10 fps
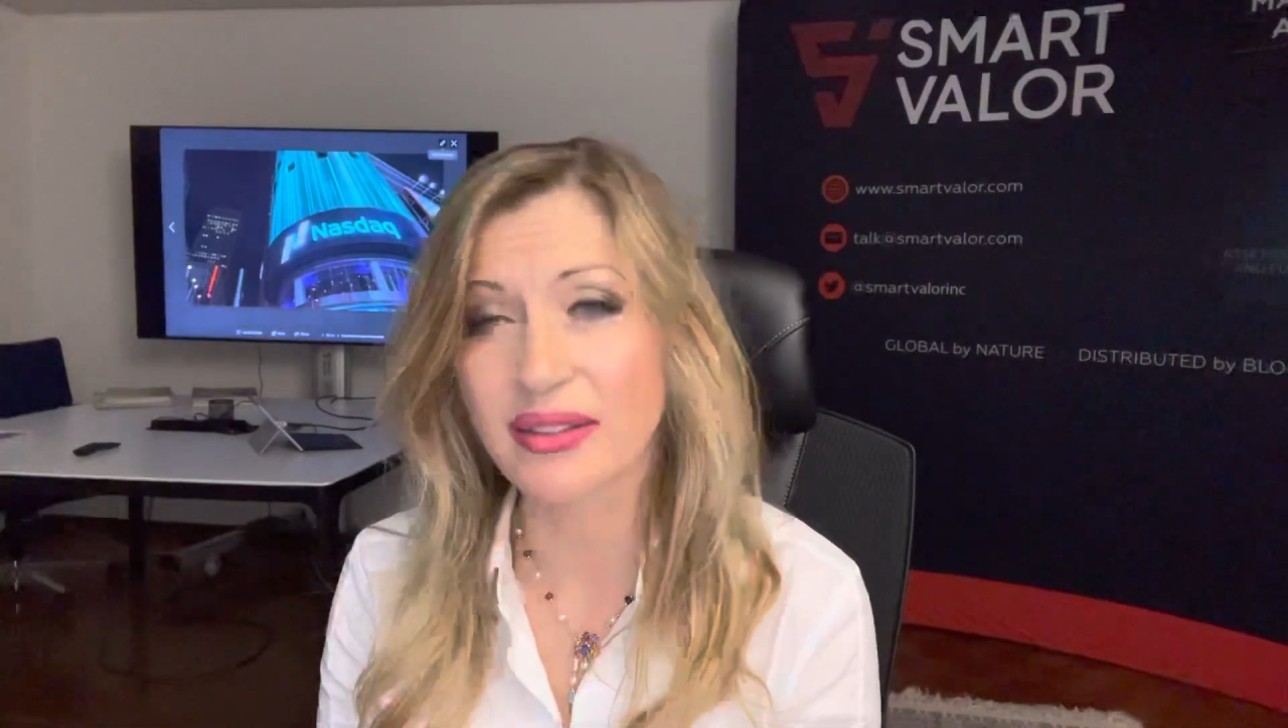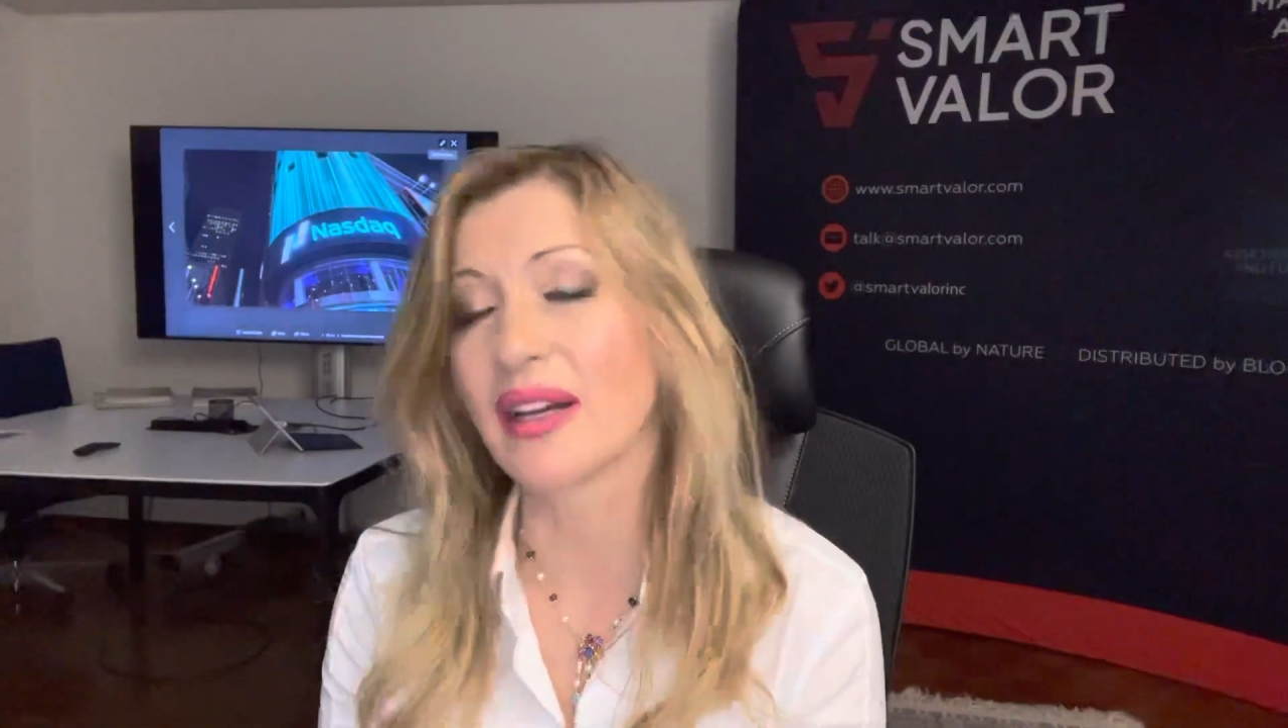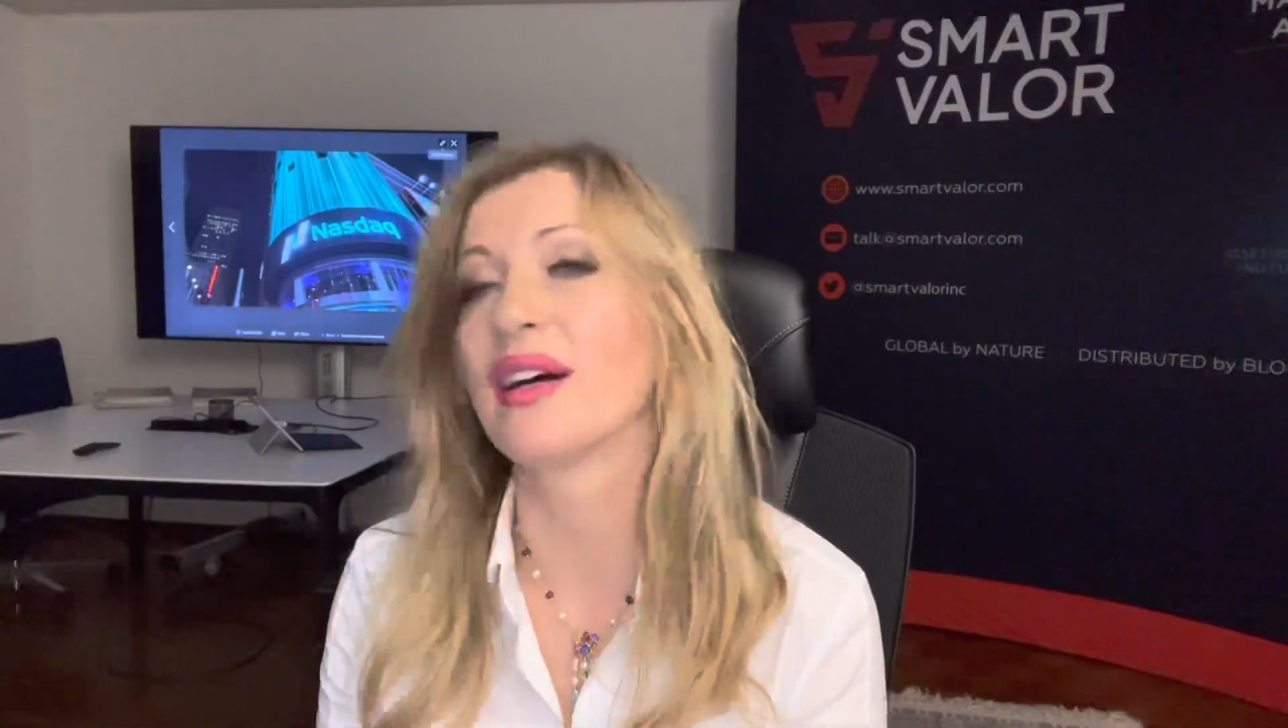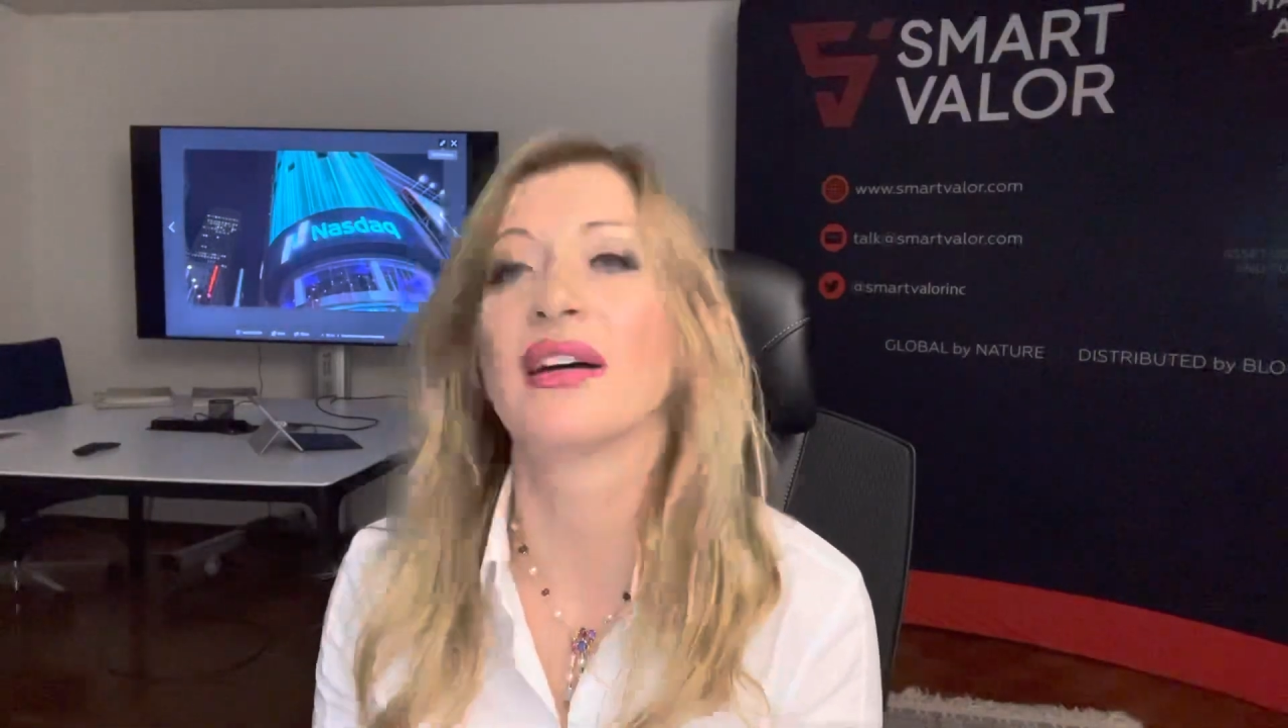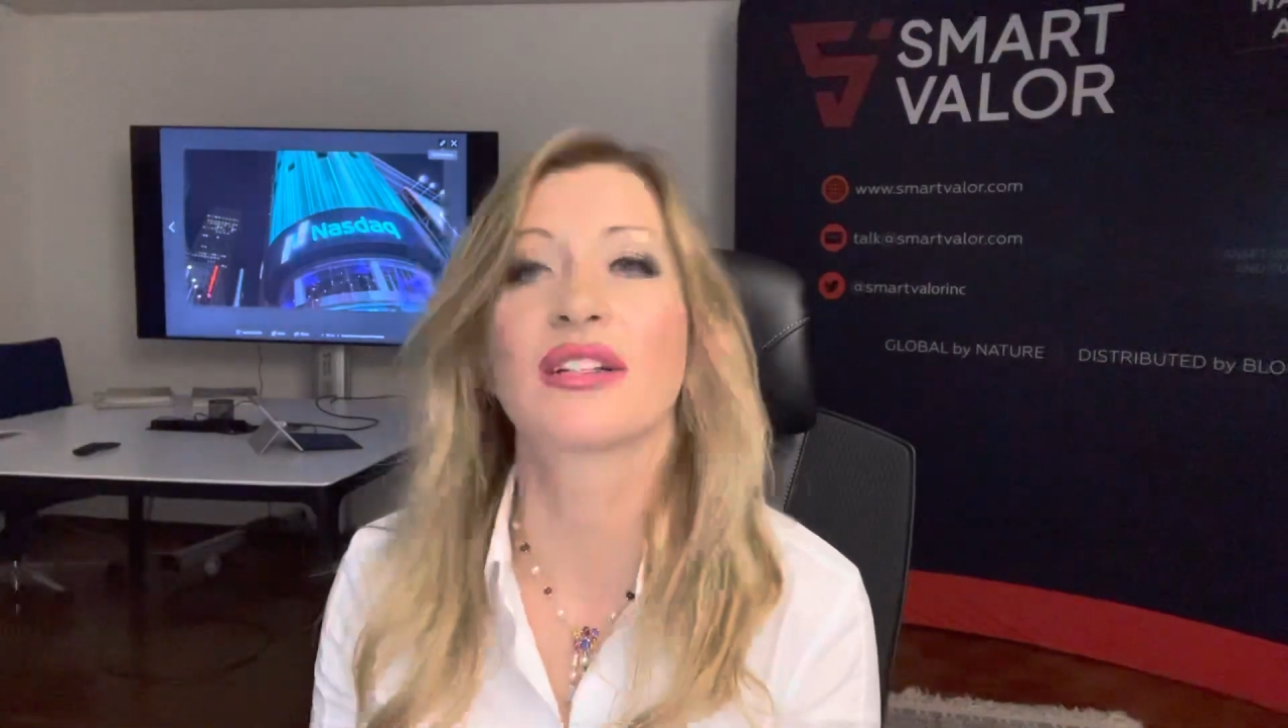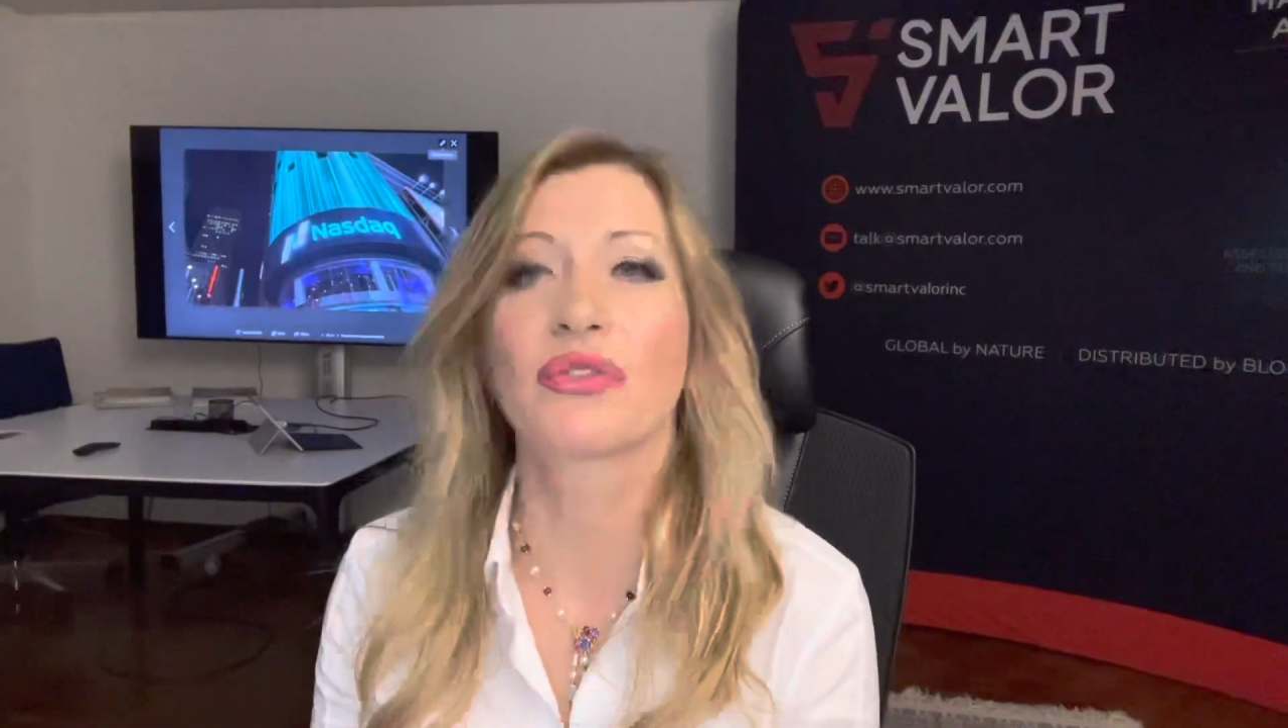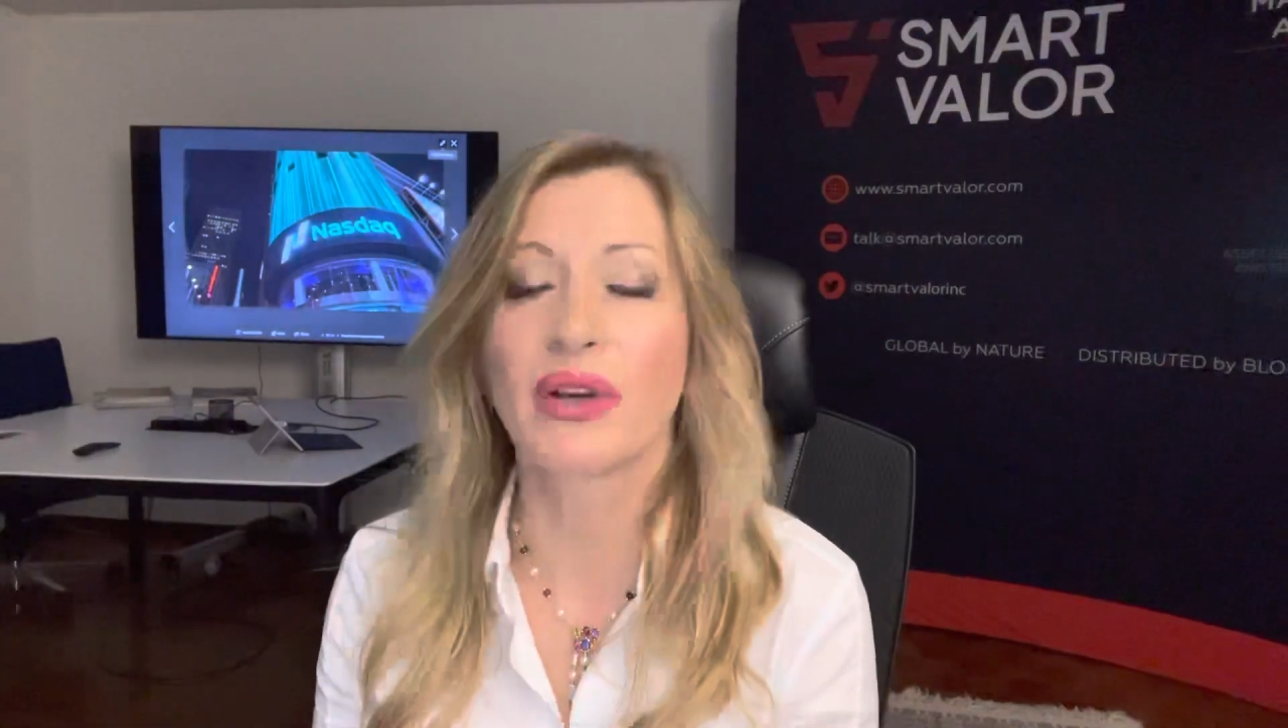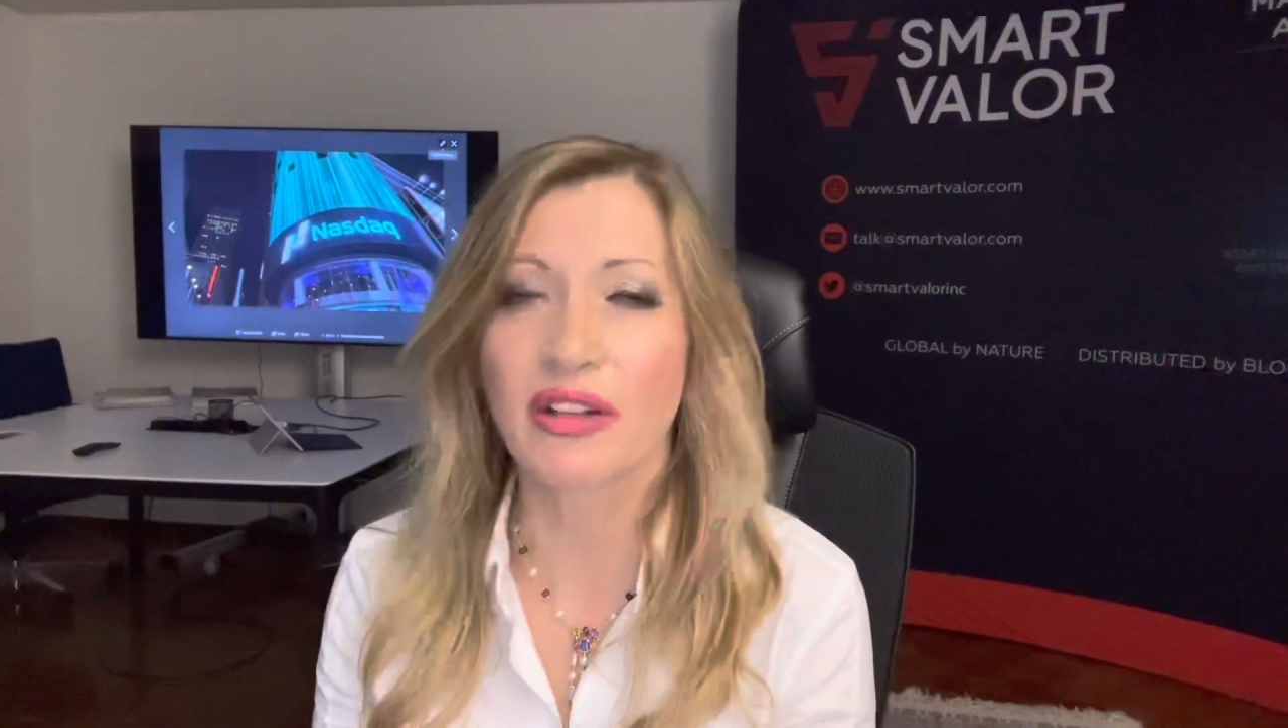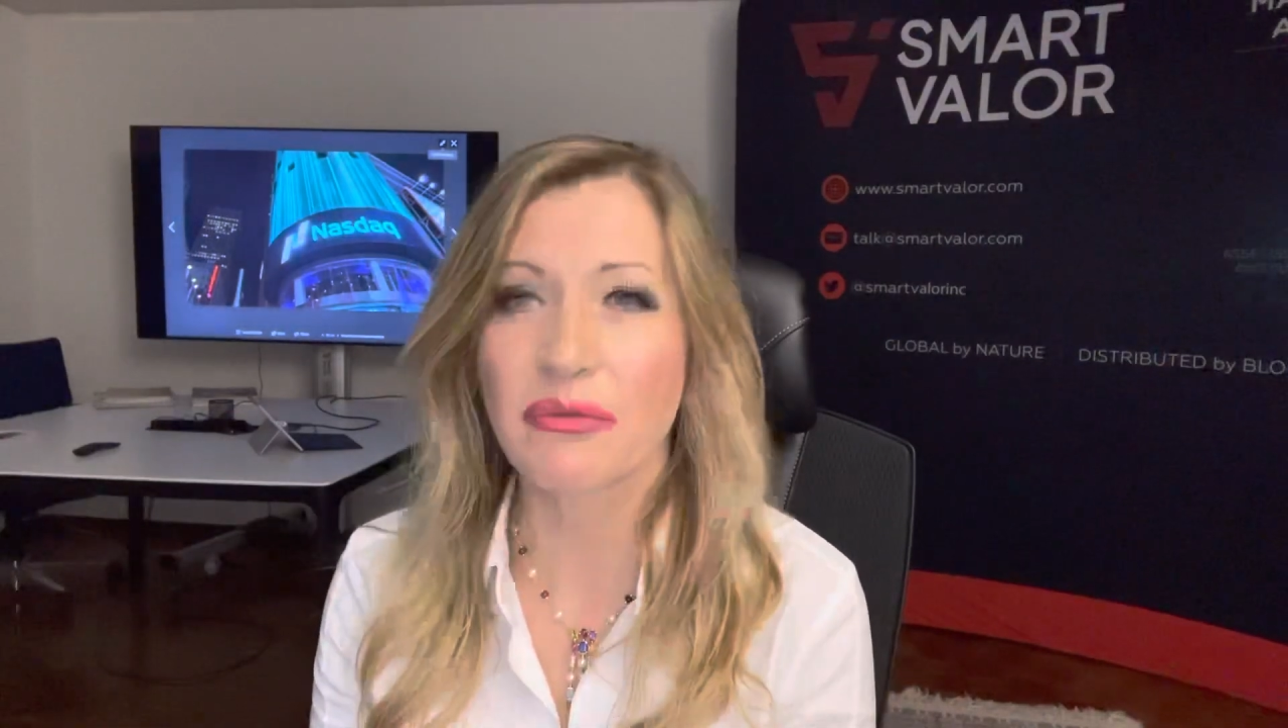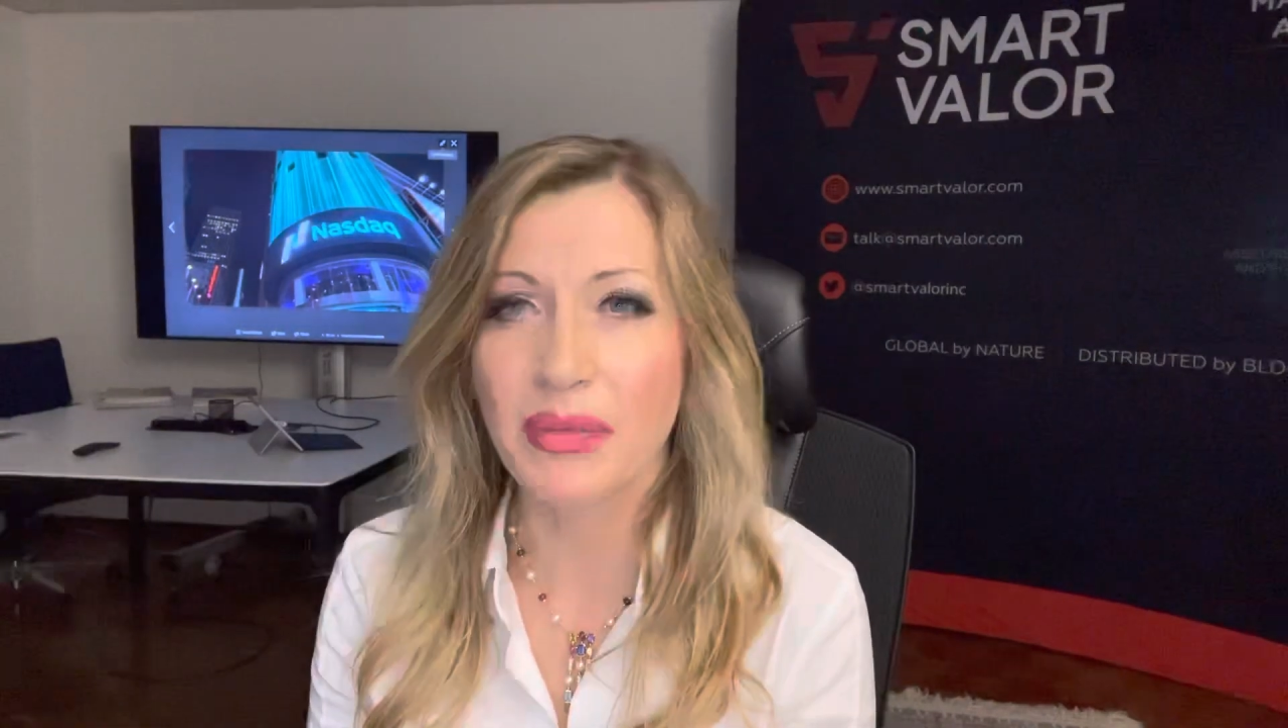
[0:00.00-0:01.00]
12